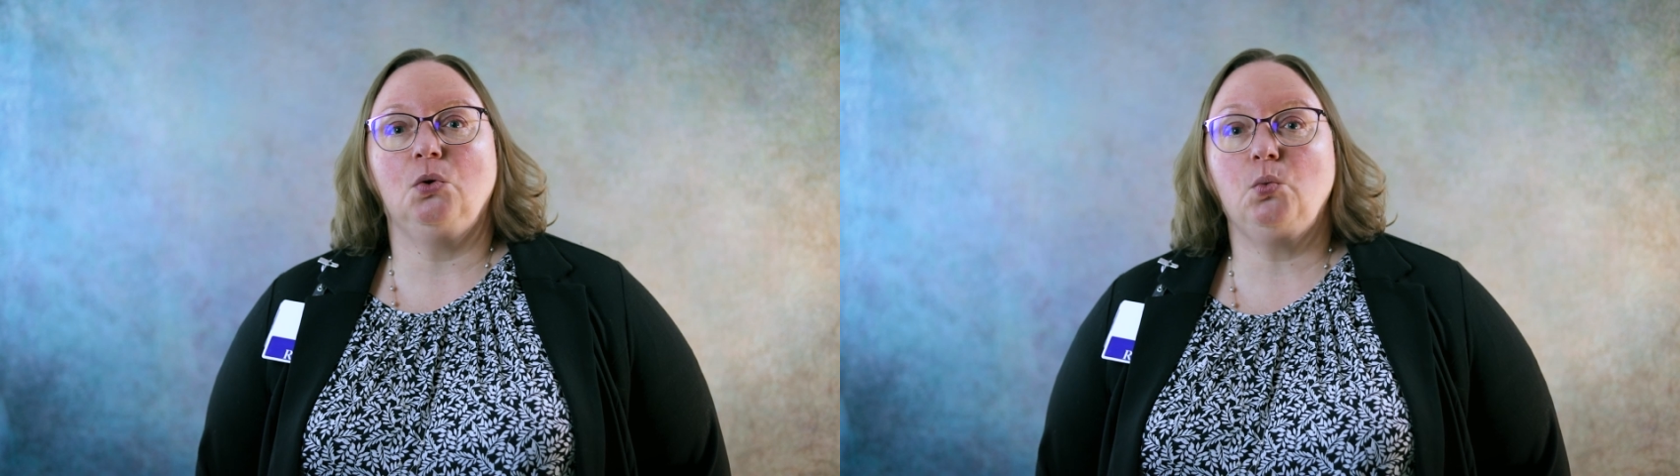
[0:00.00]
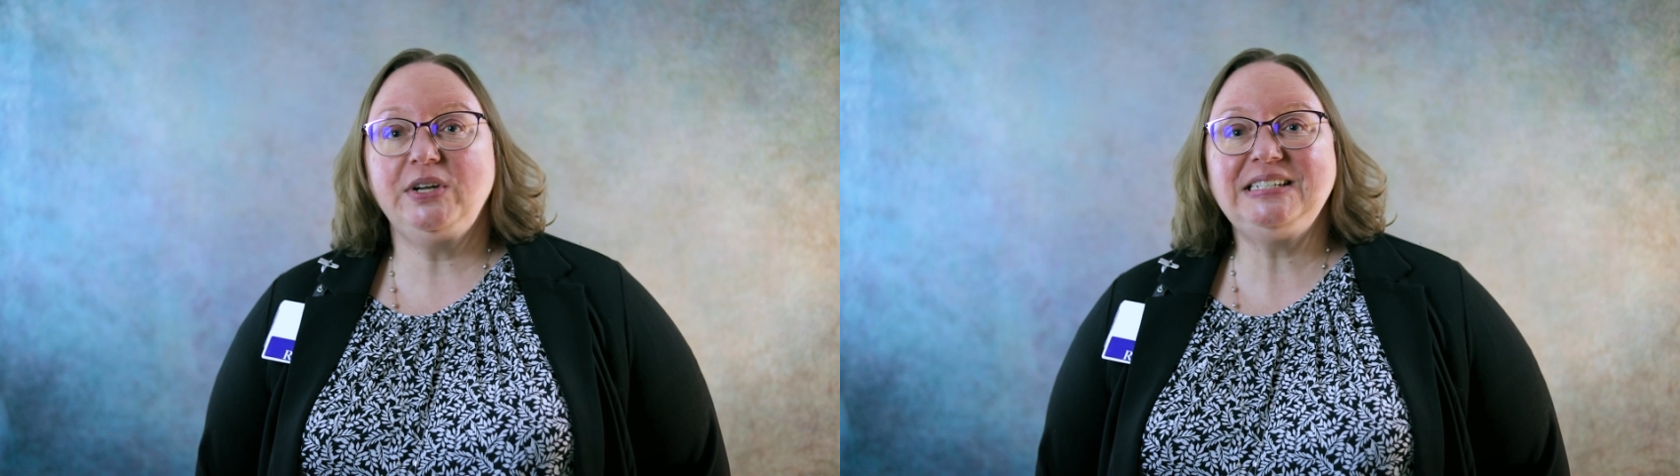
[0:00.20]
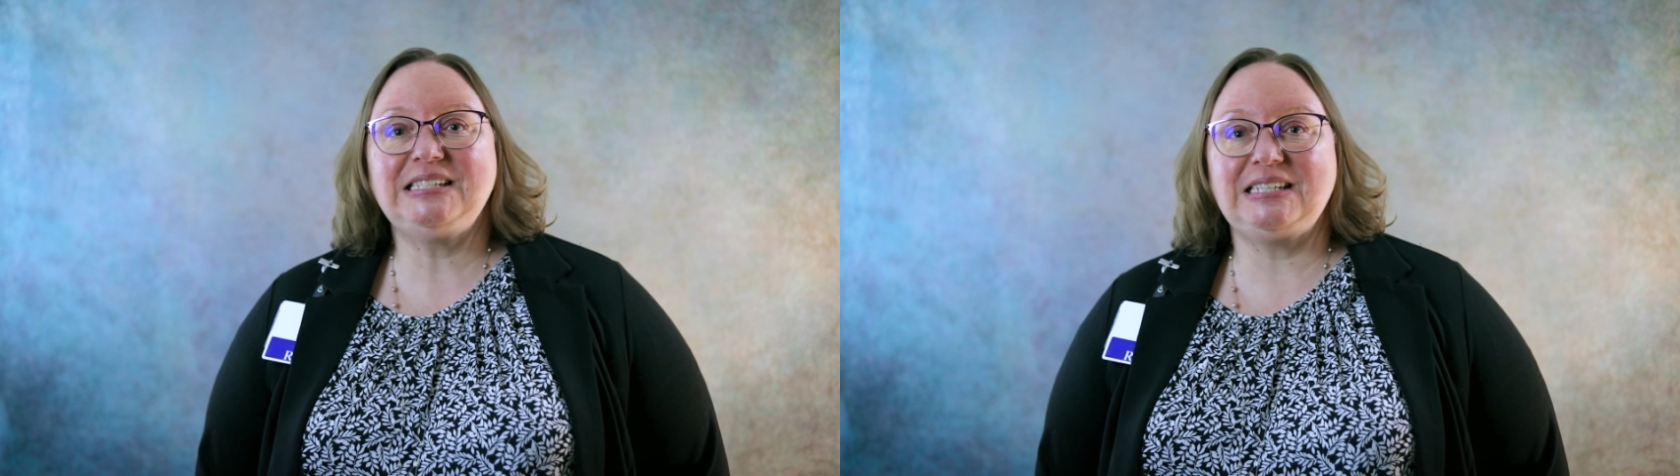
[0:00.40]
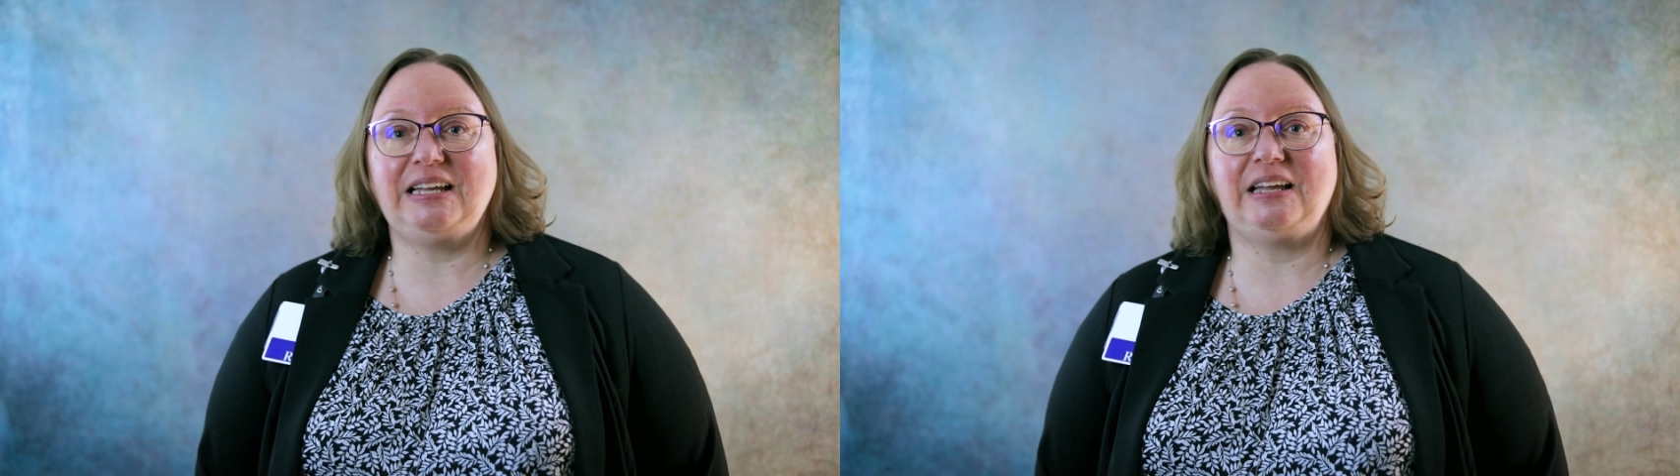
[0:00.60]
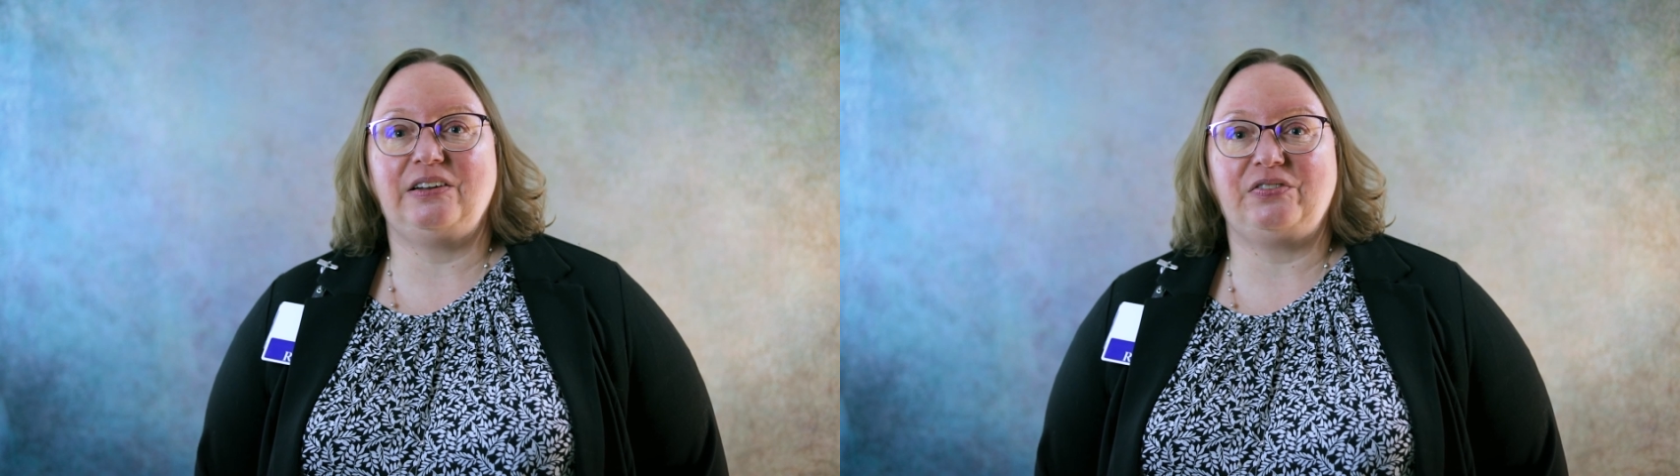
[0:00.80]
We
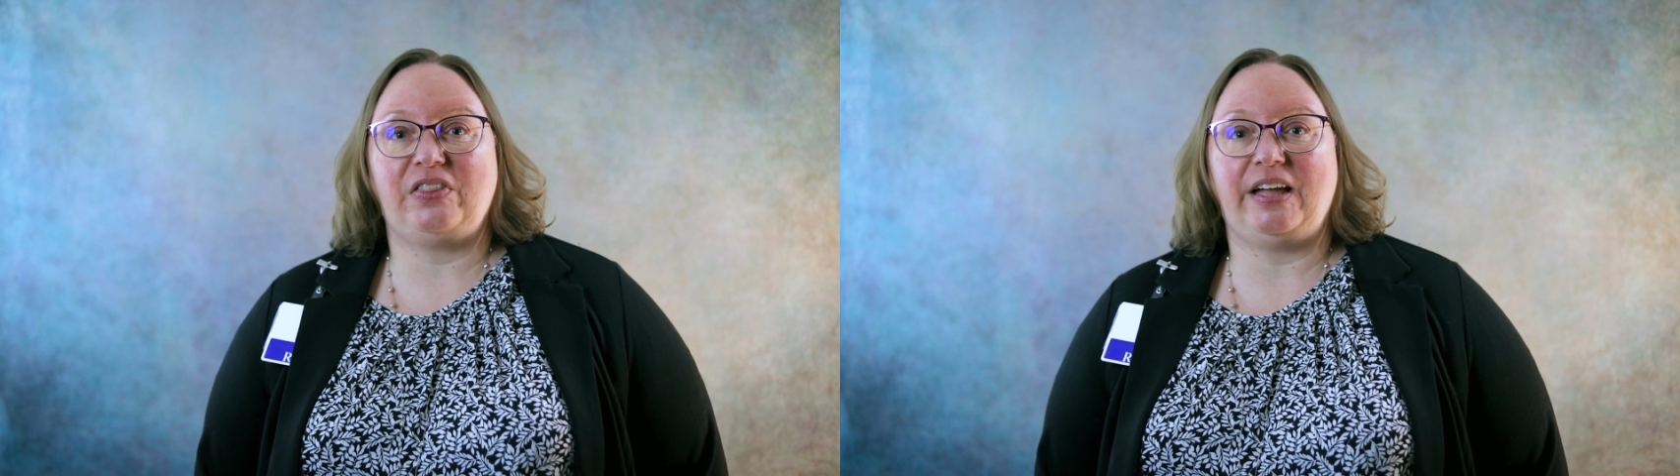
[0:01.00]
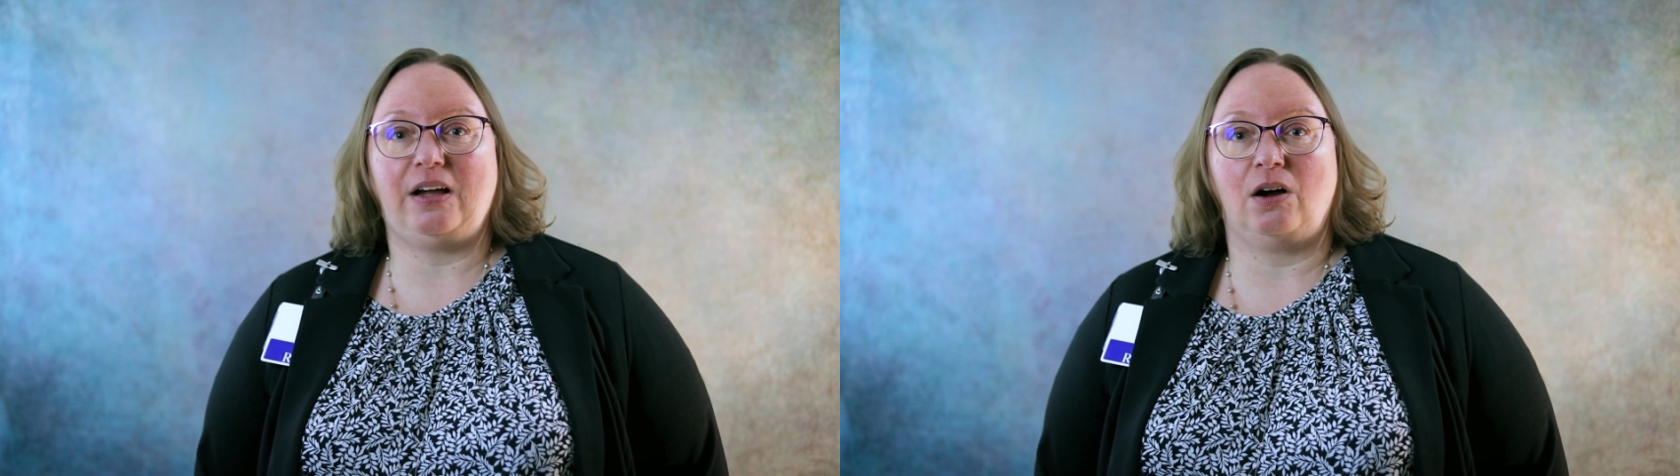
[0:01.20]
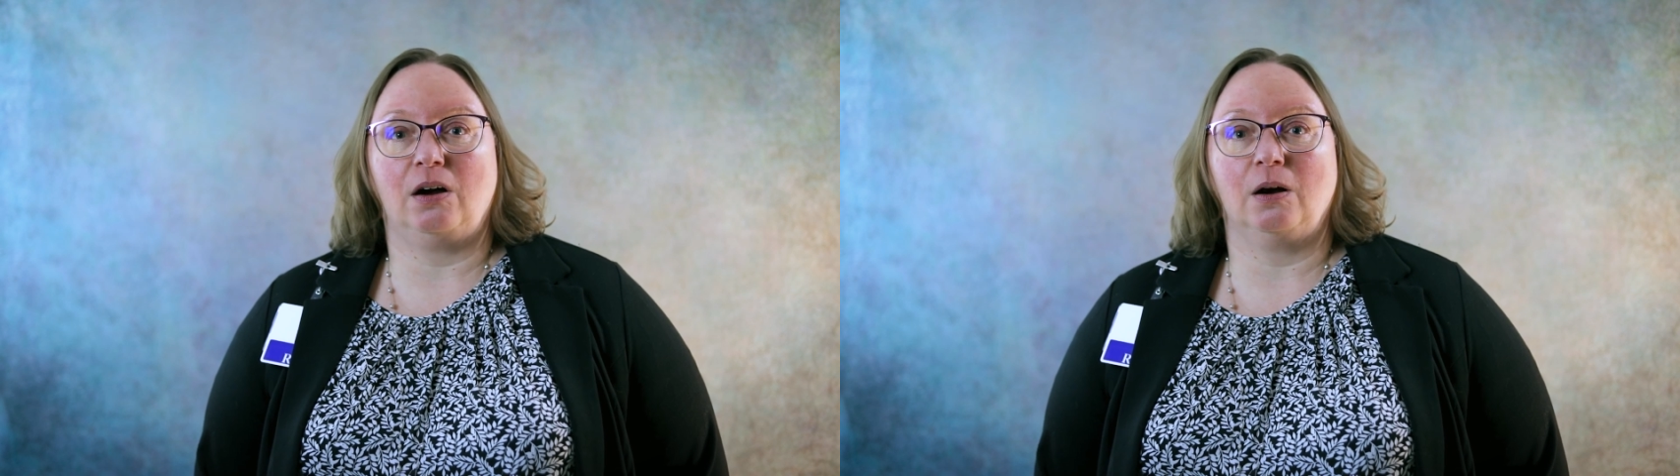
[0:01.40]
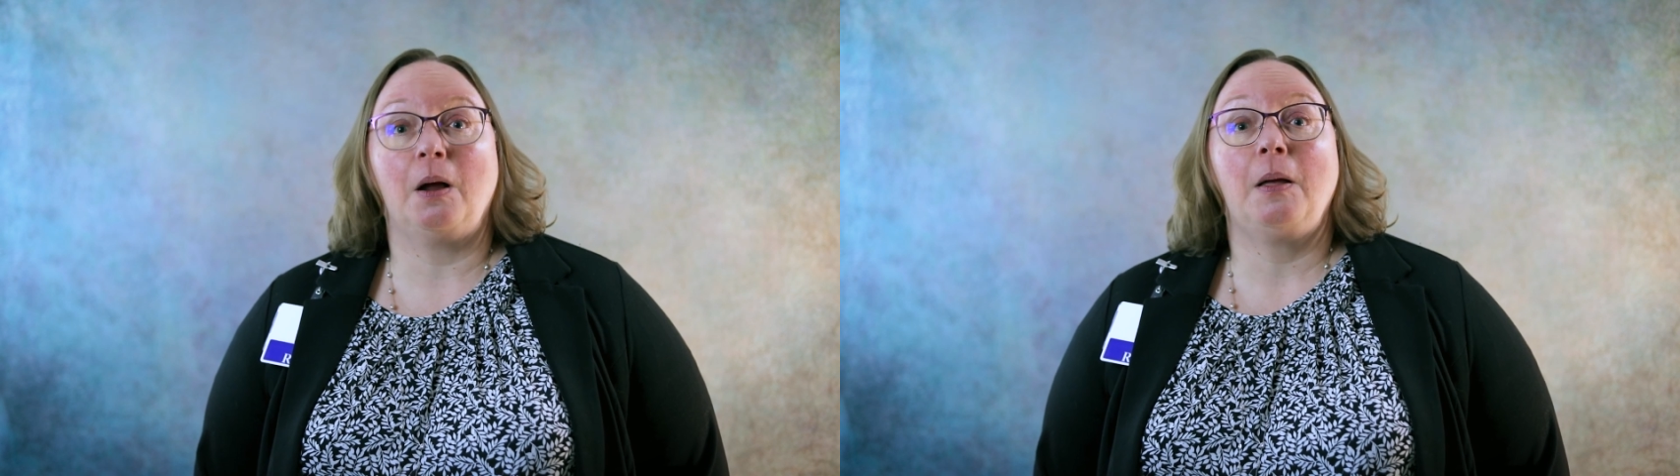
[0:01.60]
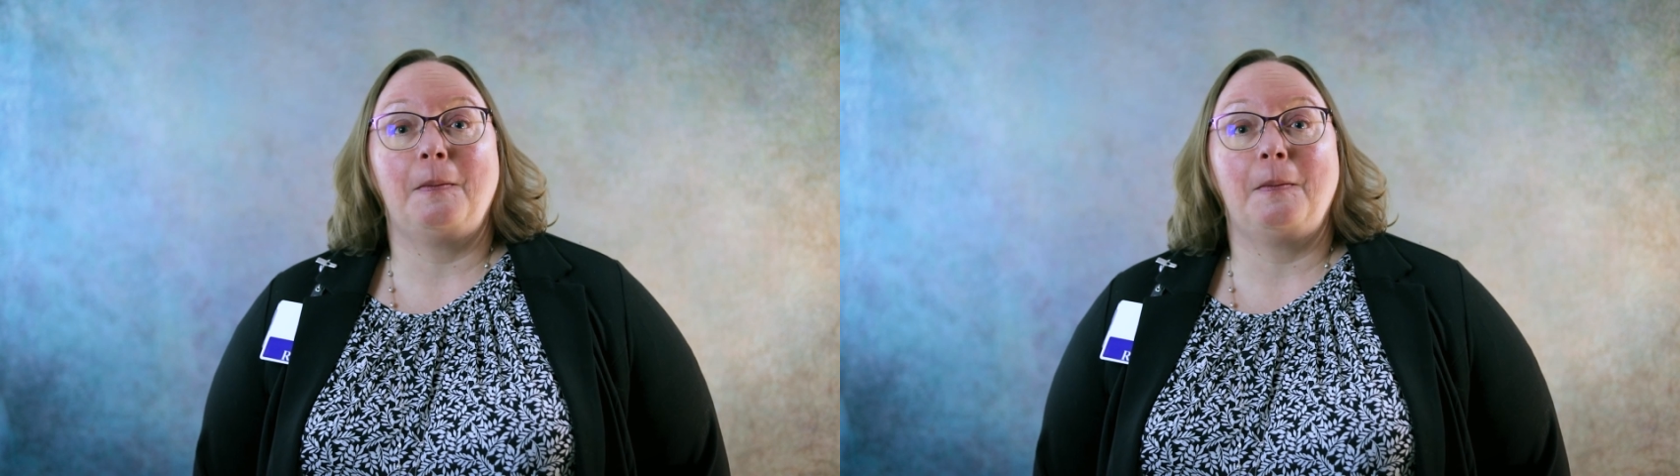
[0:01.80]
see if they are